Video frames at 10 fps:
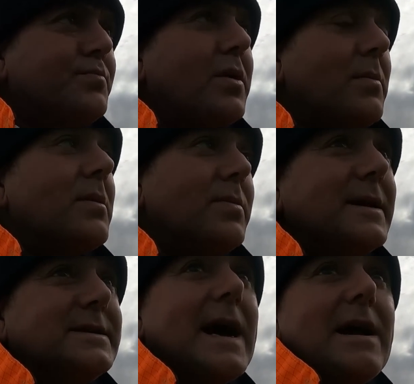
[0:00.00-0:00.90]

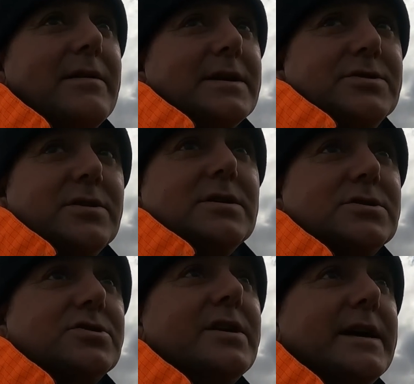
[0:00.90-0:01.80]
probably direct drill
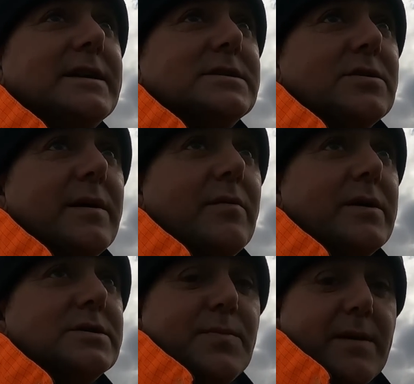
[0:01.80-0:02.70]
straight into it
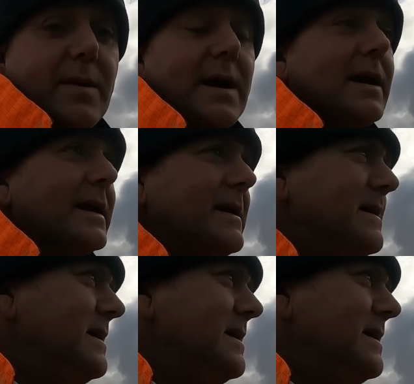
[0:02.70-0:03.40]
with spring barley.